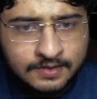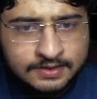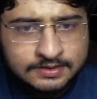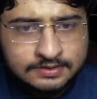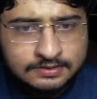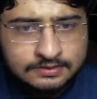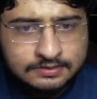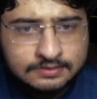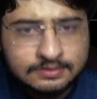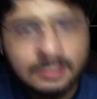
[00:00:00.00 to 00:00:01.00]
Yes,
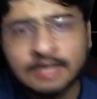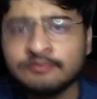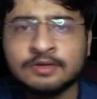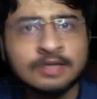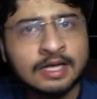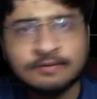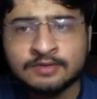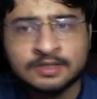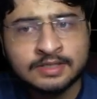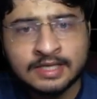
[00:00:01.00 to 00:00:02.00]
I'll fill
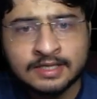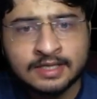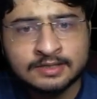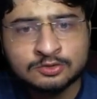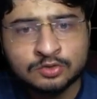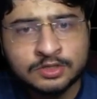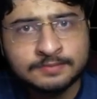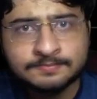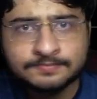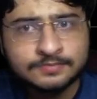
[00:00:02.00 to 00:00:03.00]
the tile like this
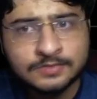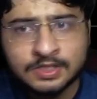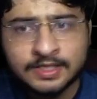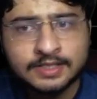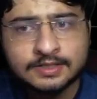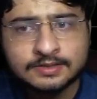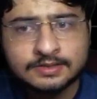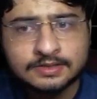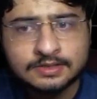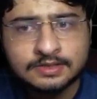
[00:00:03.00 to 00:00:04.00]
only. Correct.
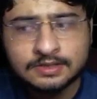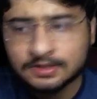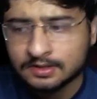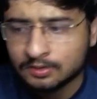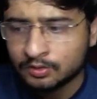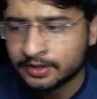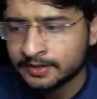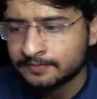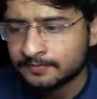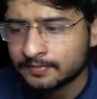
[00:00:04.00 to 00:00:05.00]

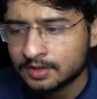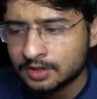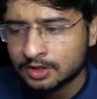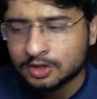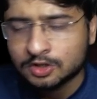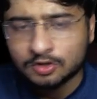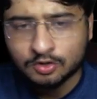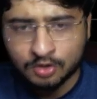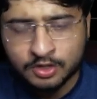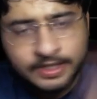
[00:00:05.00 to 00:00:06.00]
Okay.
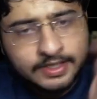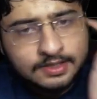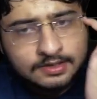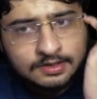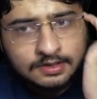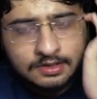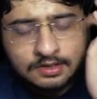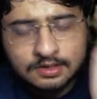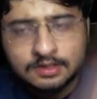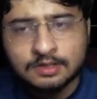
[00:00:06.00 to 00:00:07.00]
All right.
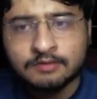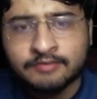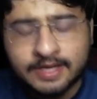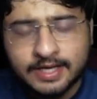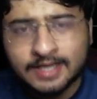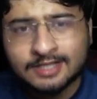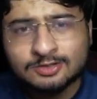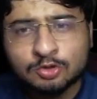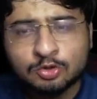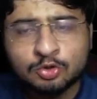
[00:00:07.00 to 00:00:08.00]
When n
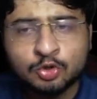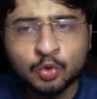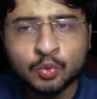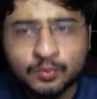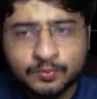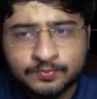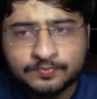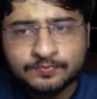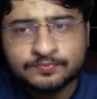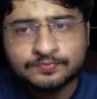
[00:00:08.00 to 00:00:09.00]
is equal to 2,
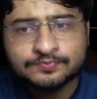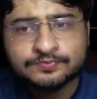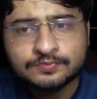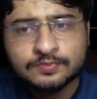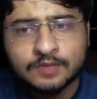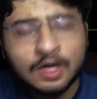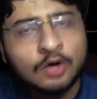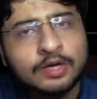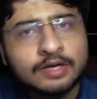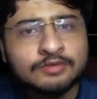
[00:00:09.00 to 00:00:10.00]

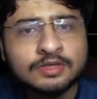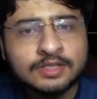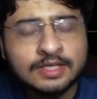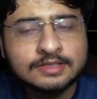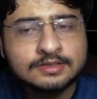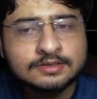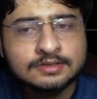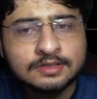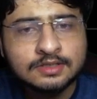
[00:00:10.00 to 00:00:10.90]
how can I fill the tiles?